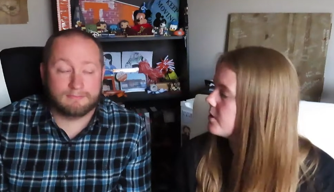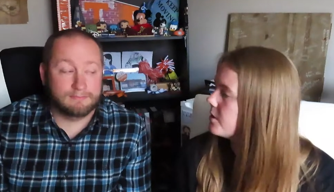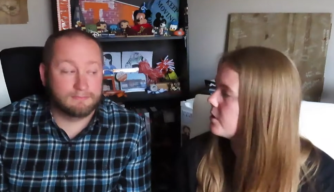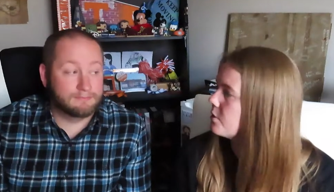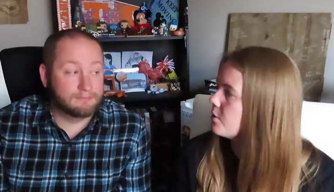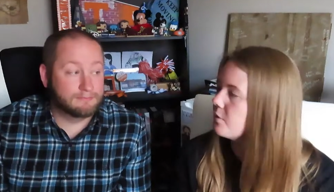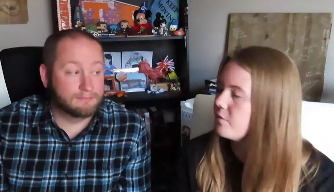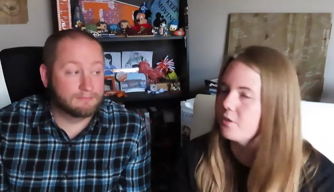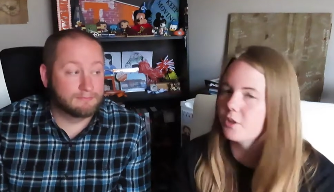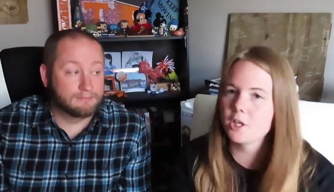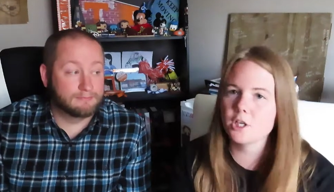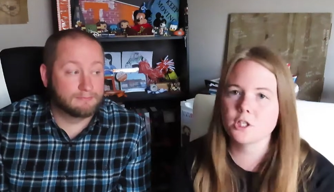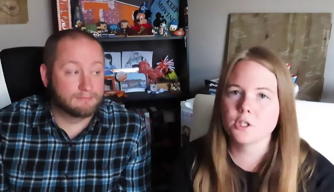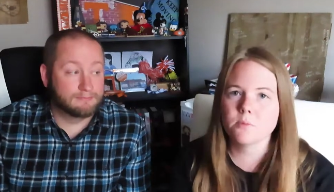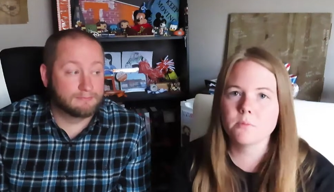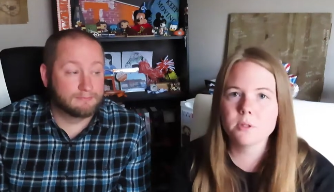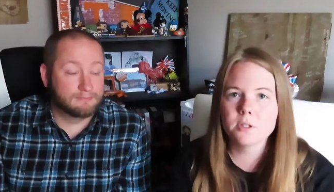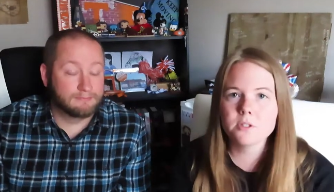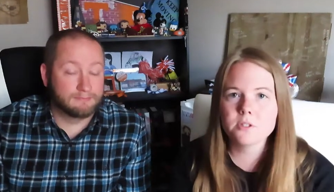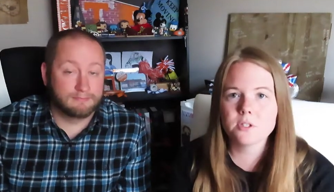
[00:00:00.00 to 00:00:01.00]
Speaker 1: and hit that
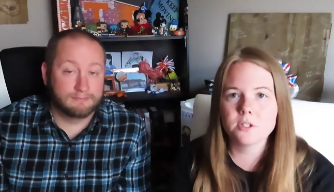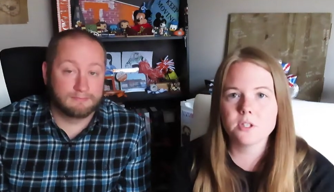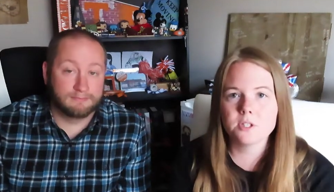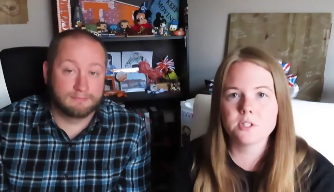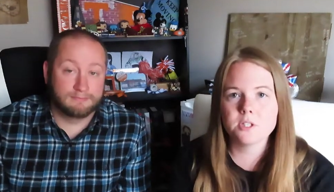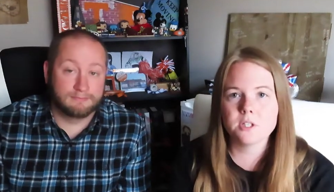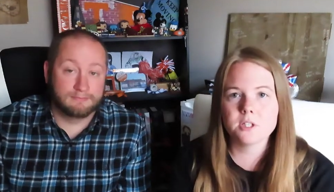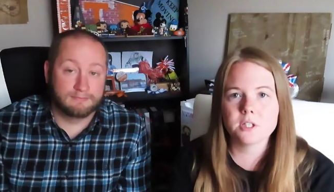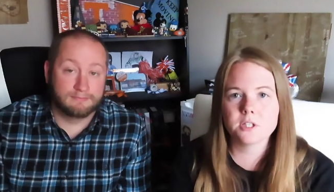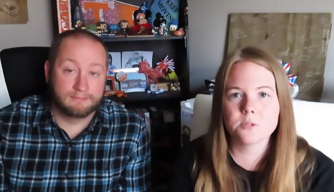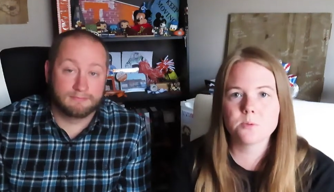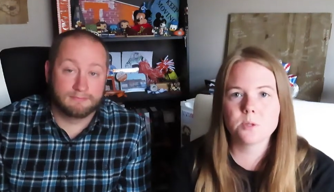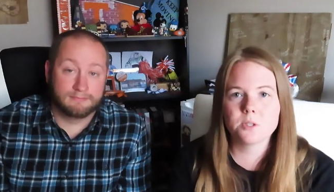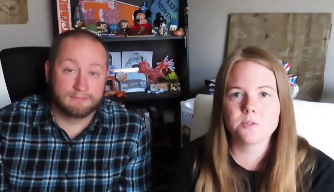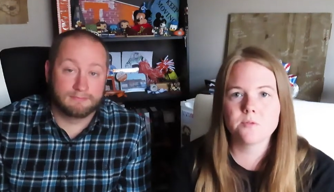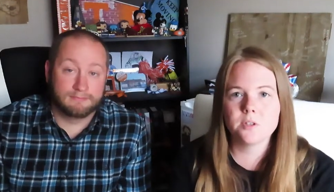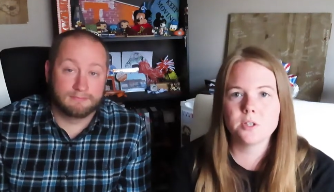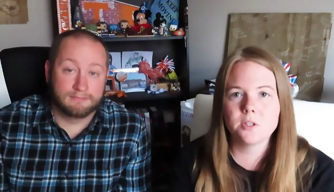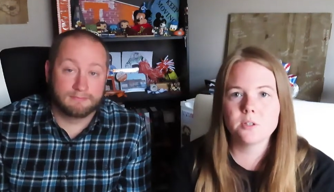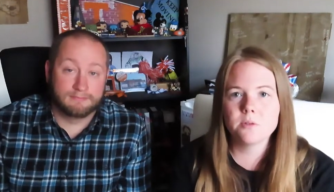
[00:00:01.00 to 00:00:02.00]
notification bell so you can see next
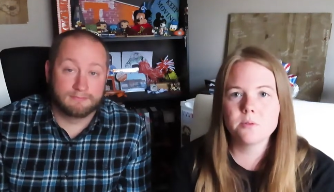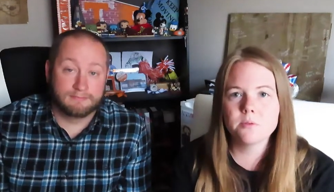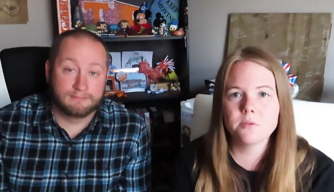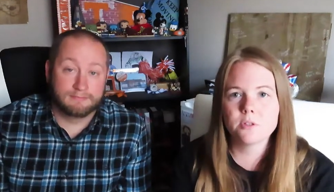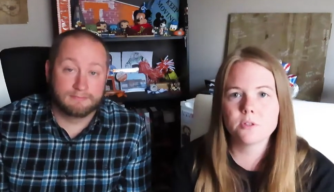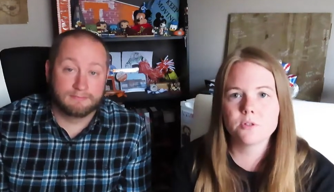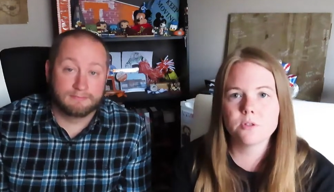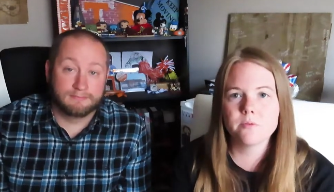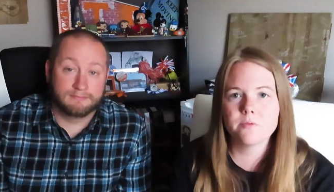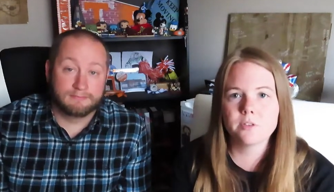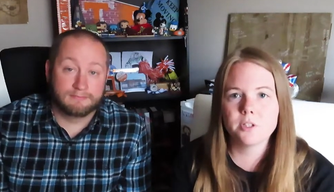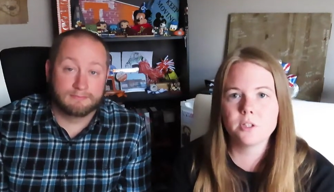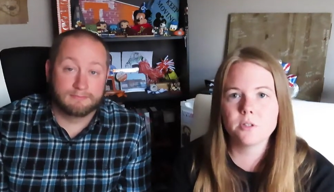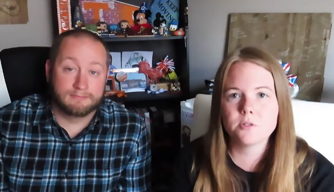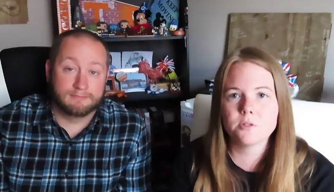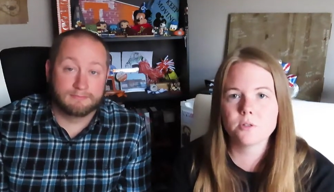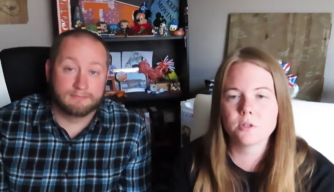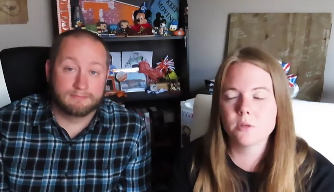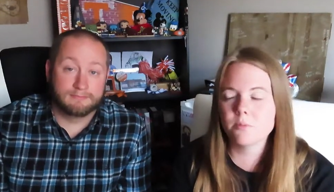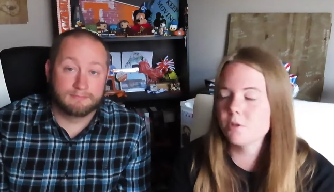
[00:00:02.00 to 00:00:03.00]
week's video. The trick
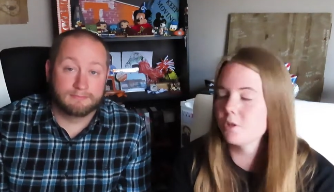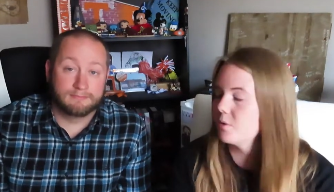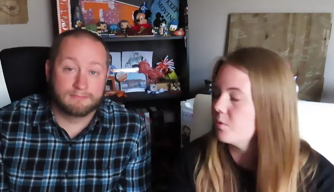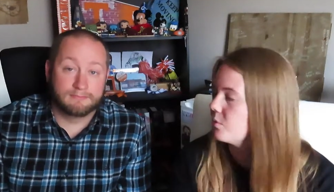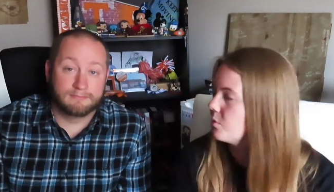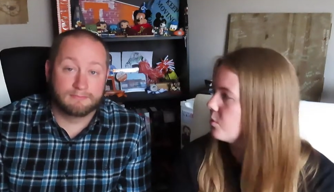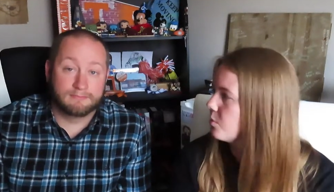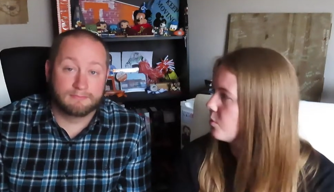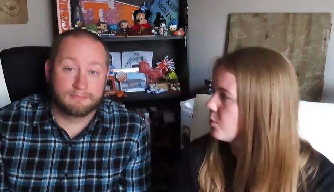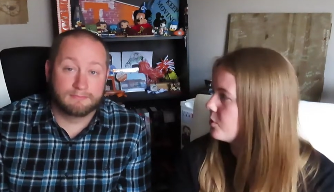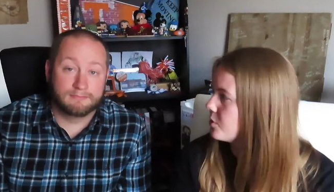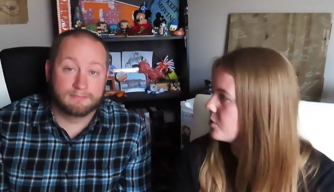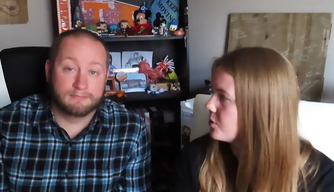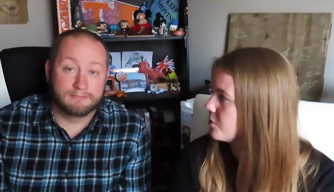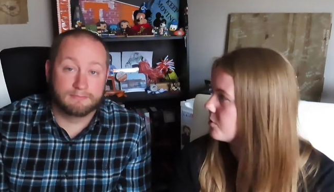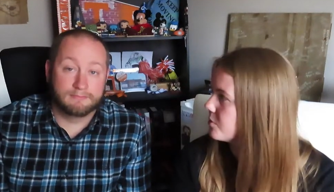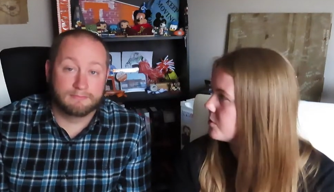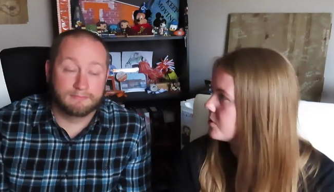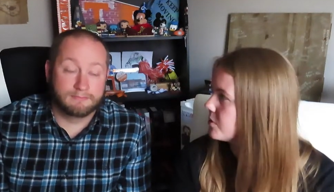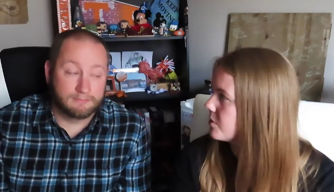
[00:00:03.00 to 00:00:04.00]
videos are coming real
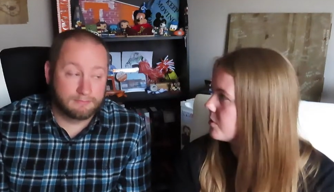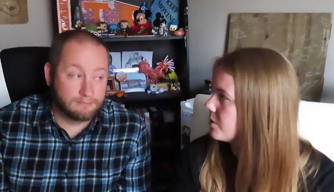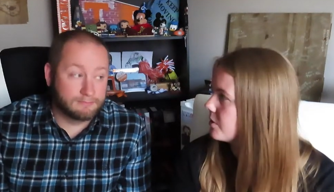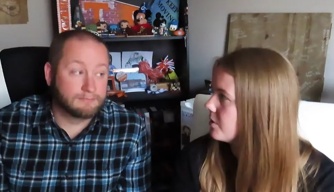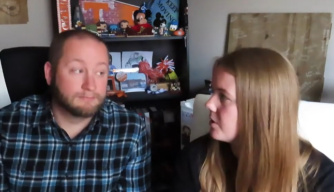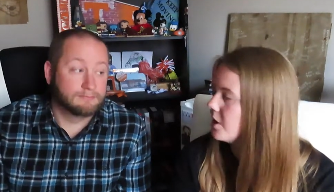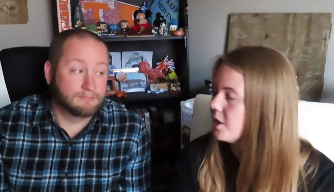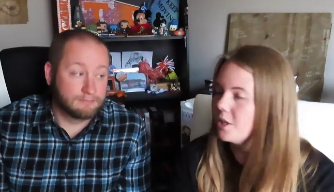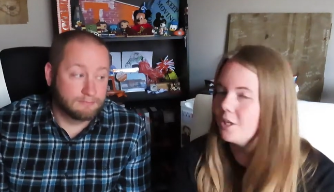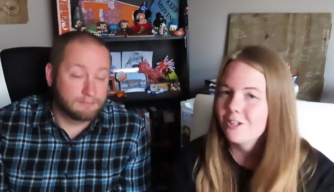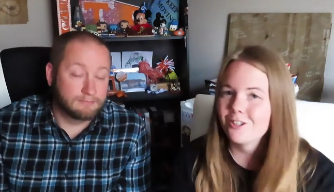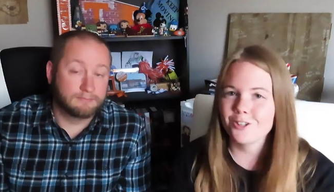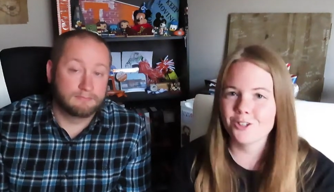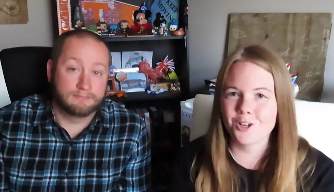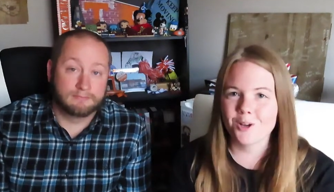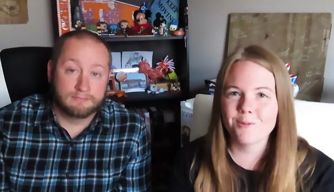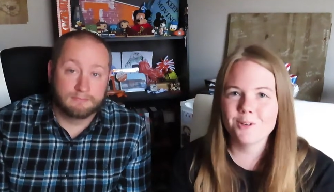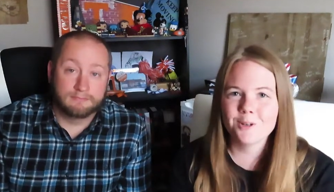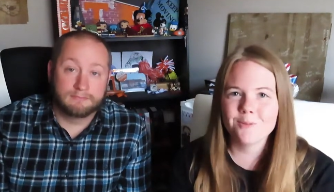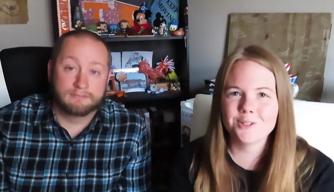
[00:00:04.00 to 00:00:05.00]
soon, so they're,
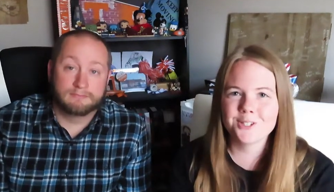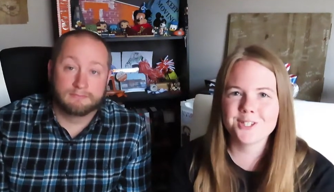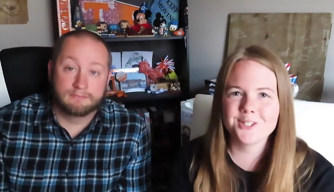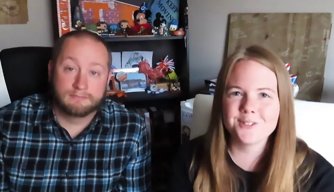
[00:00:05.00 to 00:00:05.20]
they're coming up